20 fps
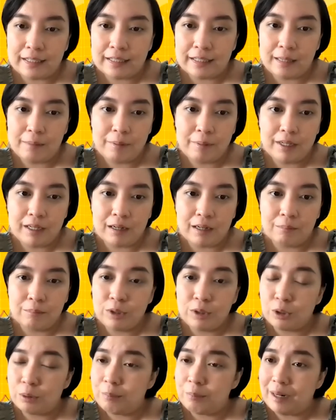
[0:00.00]
they become
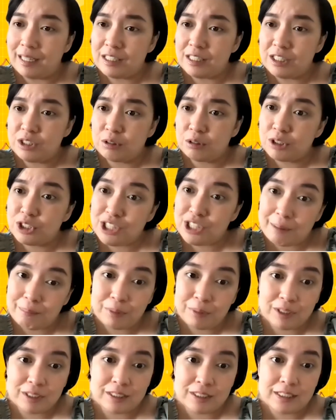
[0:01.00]
your brand's own
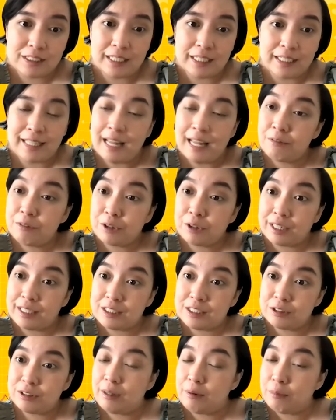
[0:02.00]
champions and
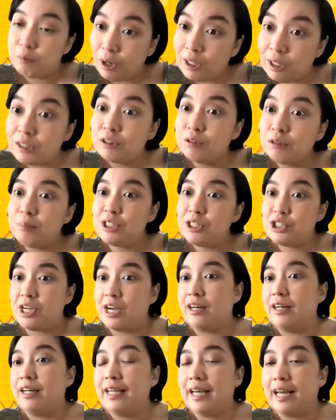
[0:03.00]
advocates. So they want to be
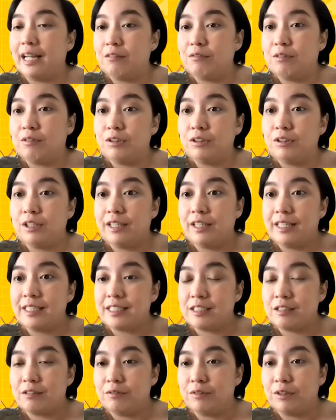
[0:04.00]
sharing Canva to the
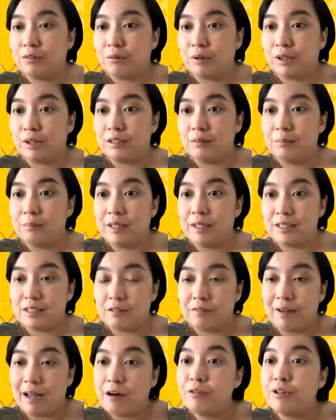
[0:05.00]
rest of the world because
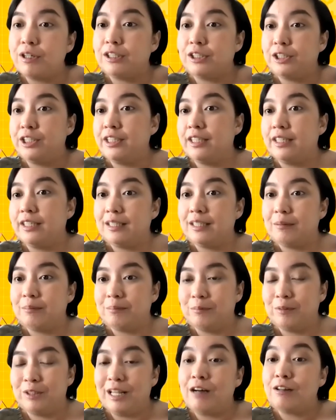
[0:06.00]
of how you're treating them
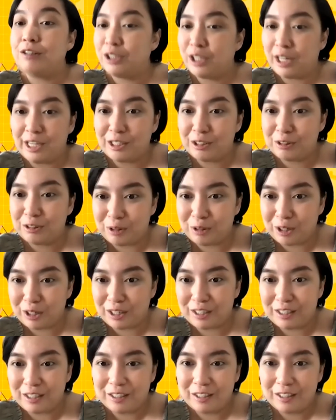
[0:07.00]
without trying too
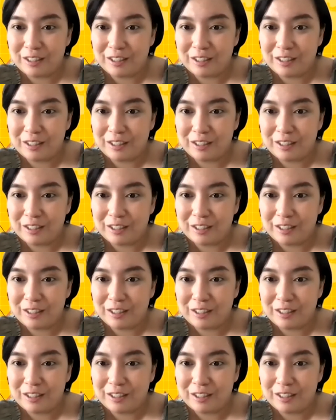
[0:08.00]
hard.